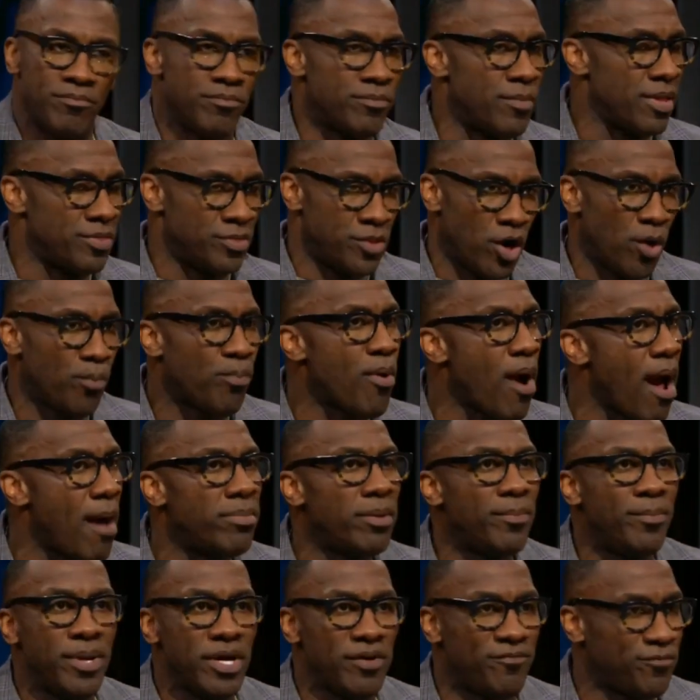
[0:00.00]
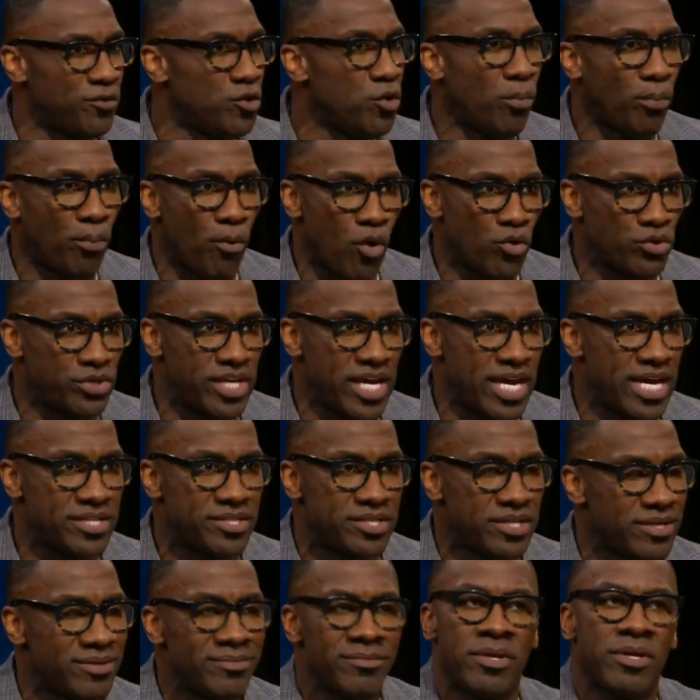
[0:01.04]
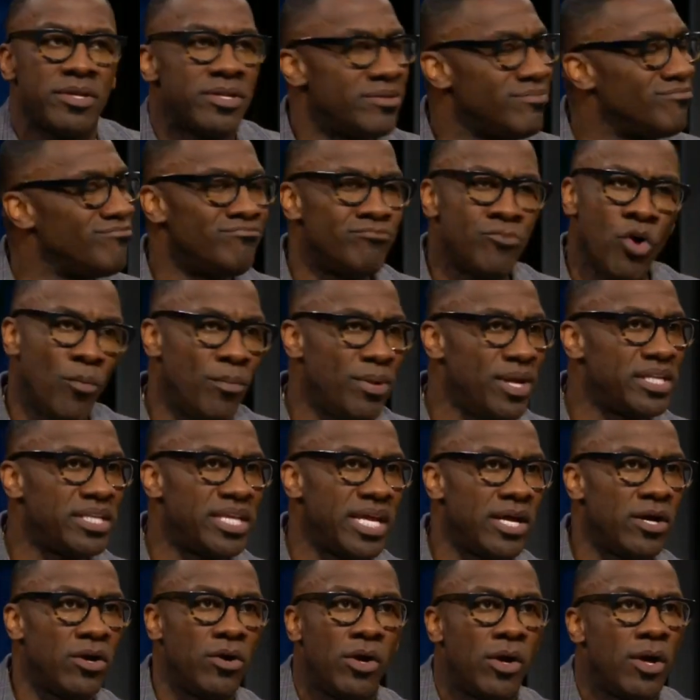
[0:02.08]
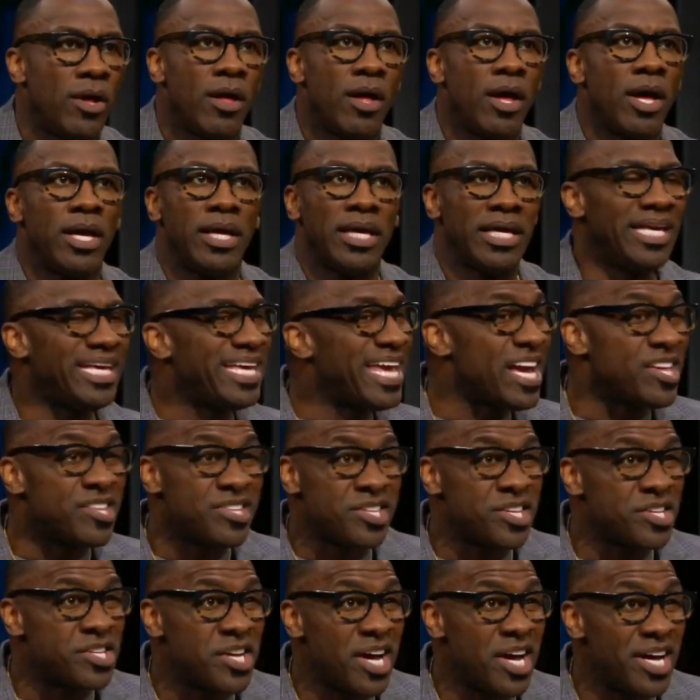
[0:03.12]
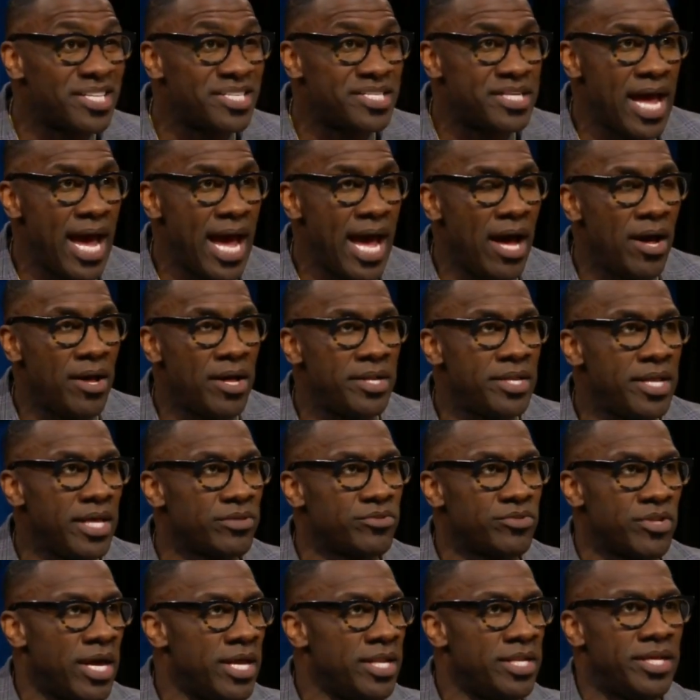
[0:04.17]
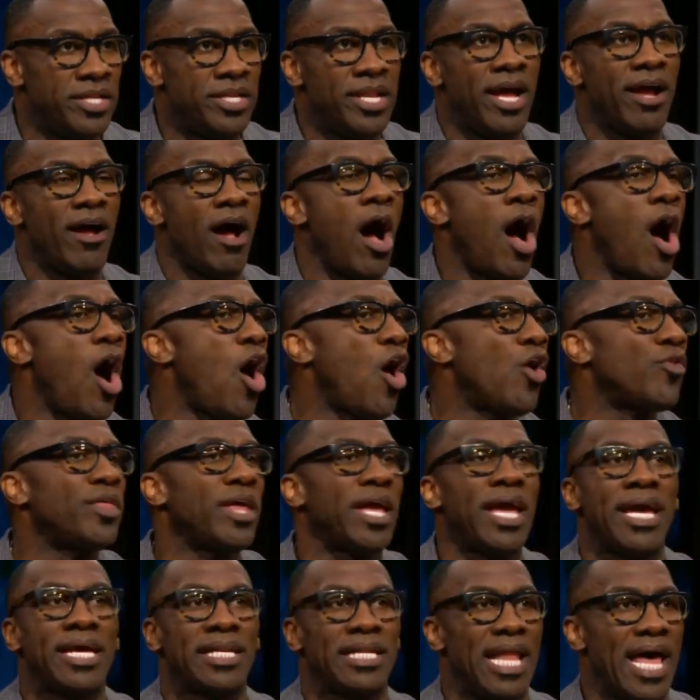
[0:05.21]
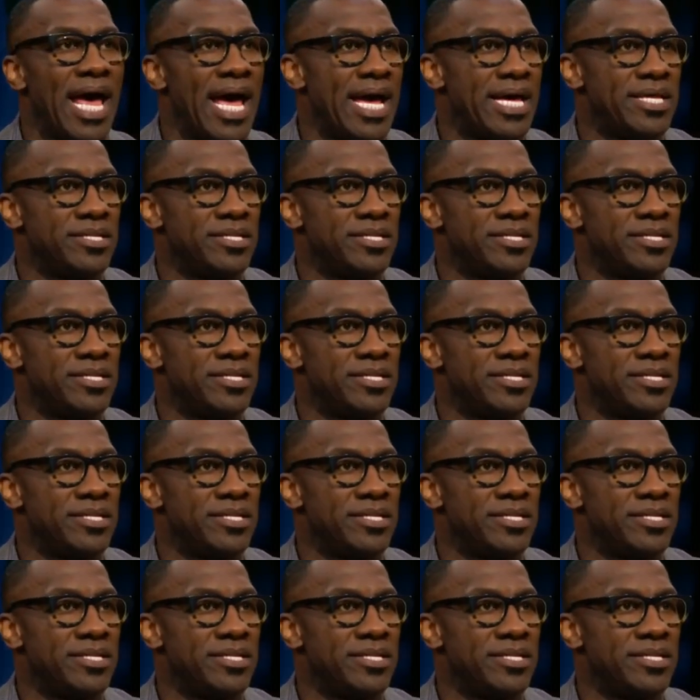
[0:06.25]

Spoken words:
there'll probably be a few protests, no big deal. He catches a touchdown, and then there all the headlines.